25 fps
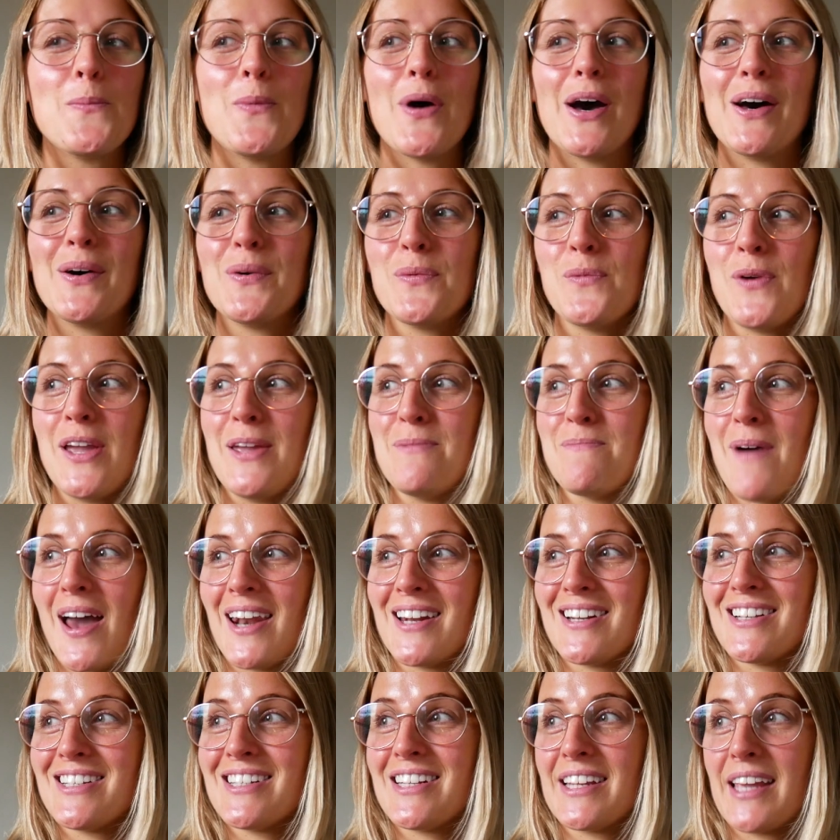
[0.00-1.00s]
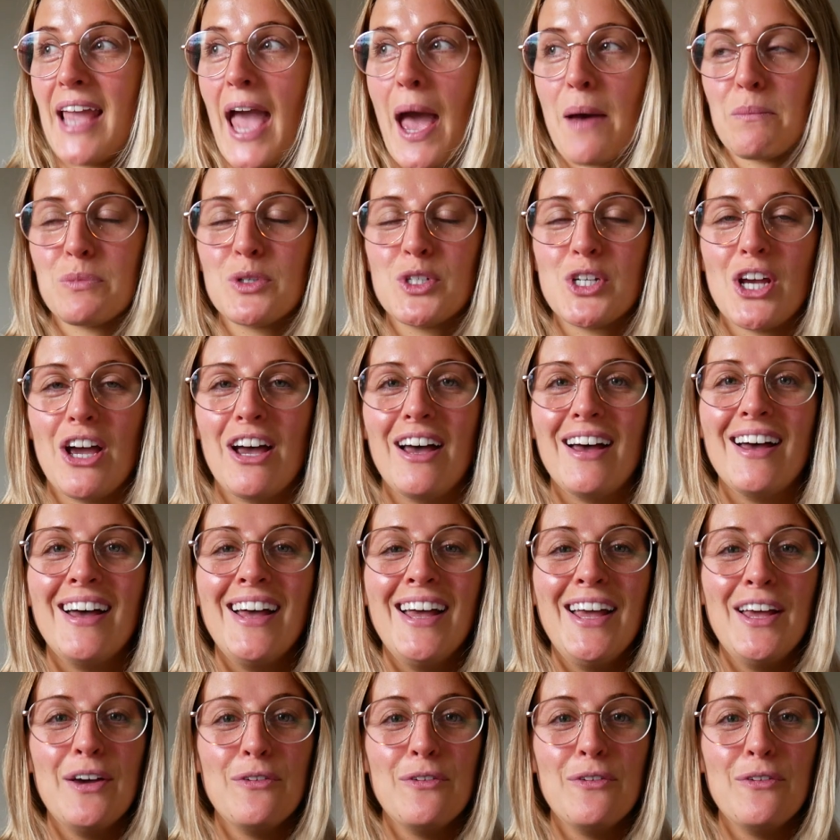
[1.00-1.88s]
but we managed to capture